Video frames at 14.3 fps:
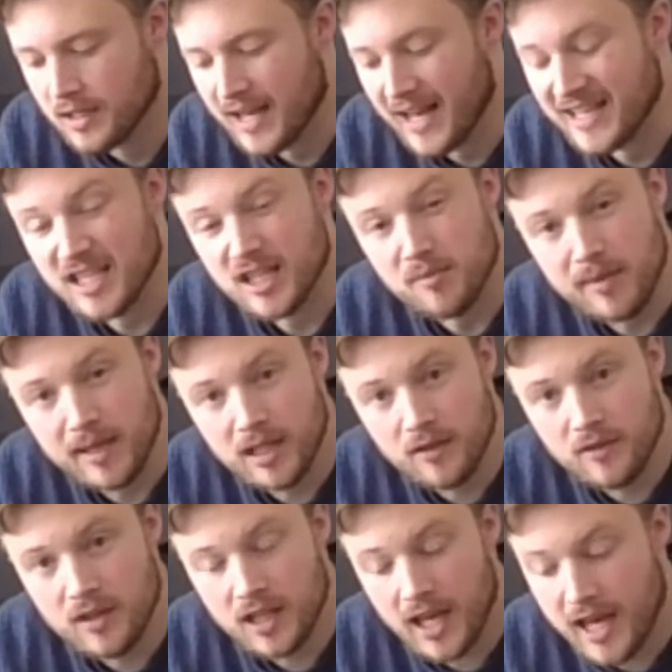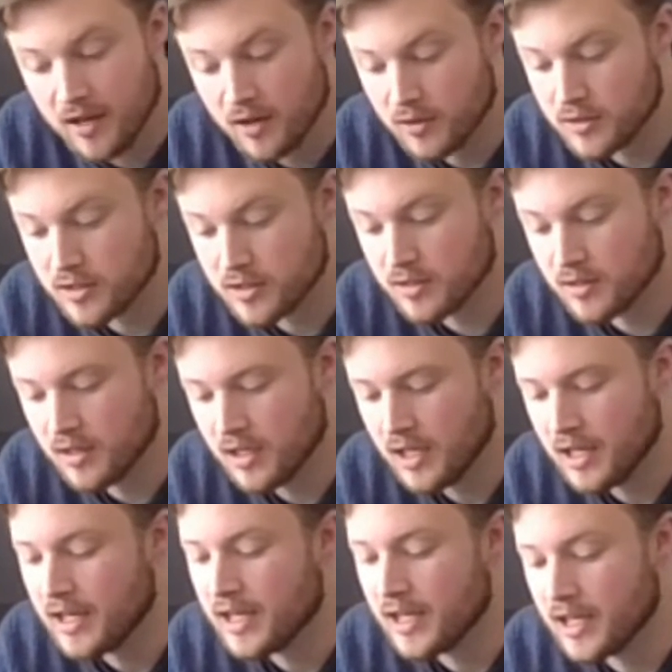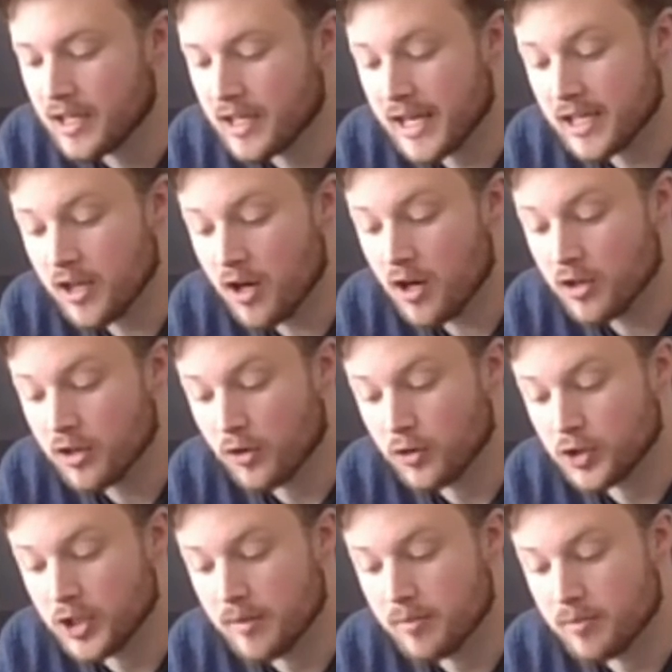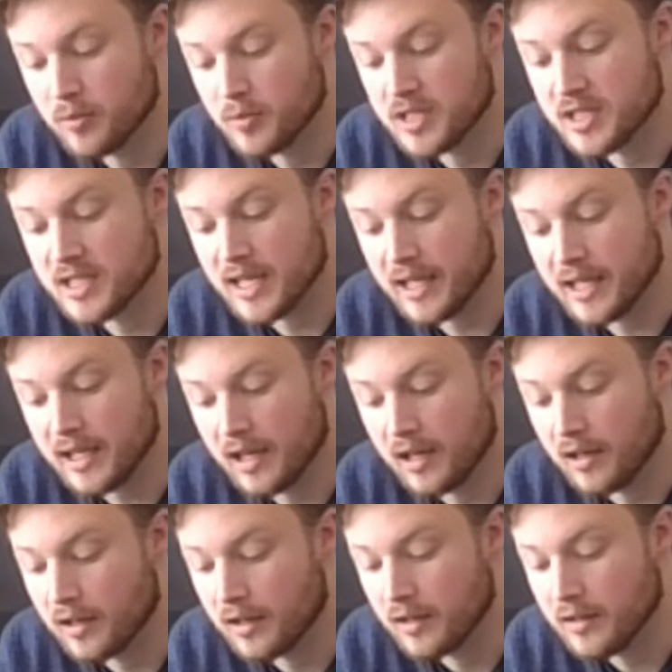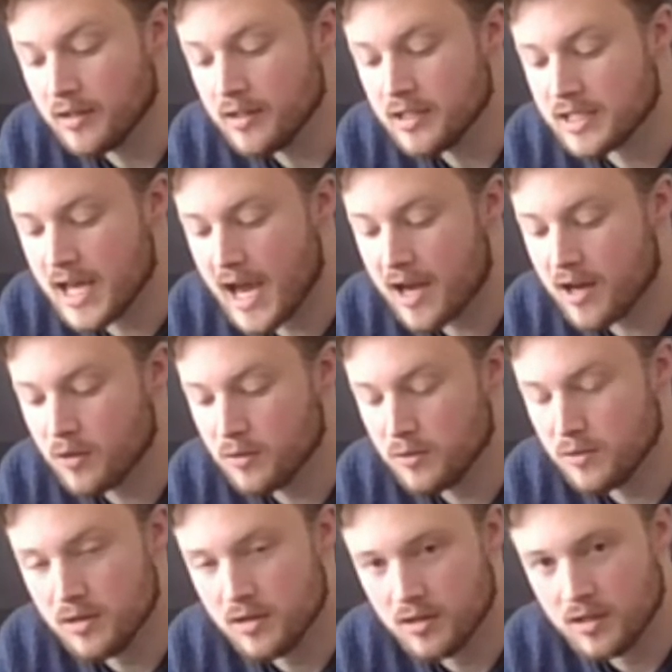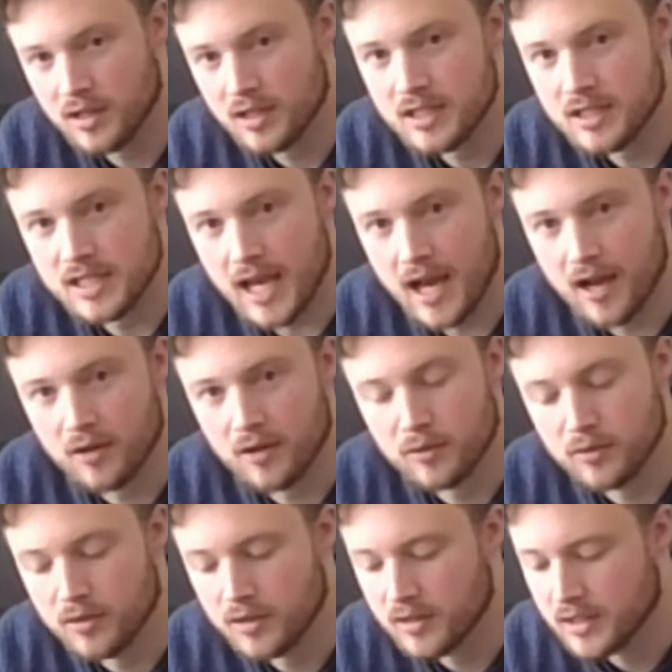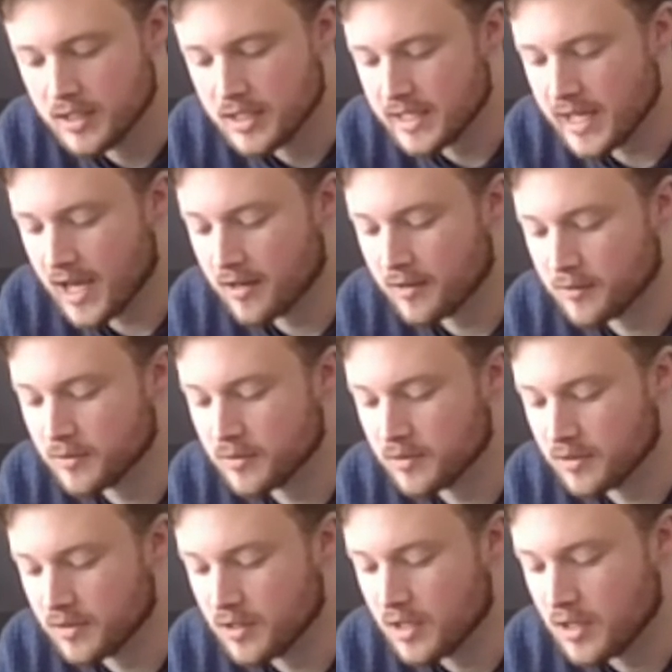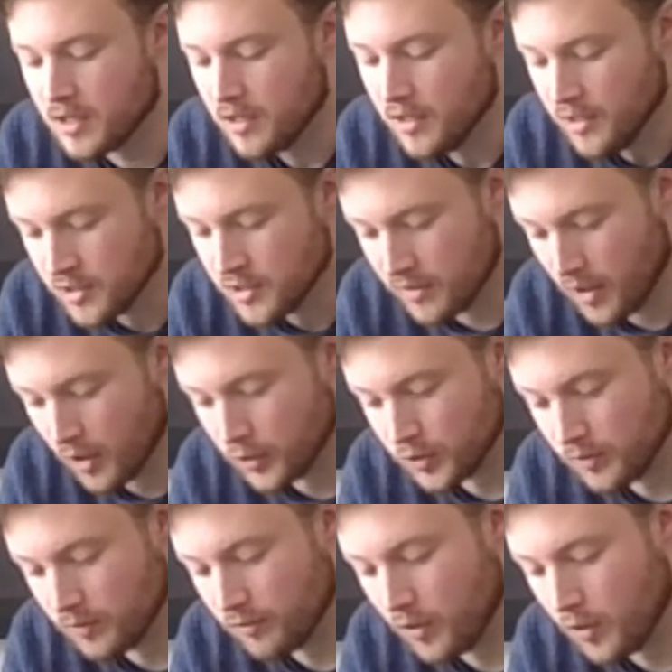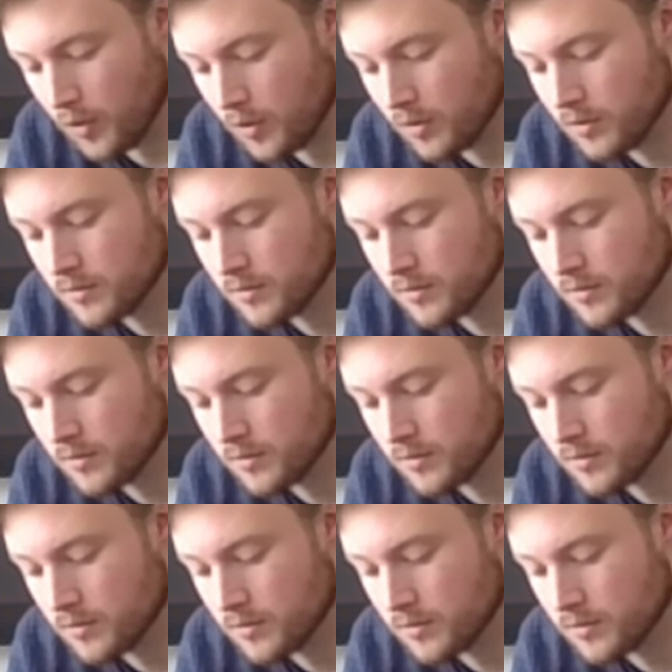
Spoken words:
and in the middle of the chaos, a cargo ship was sinking down, down, down to the ocean floor.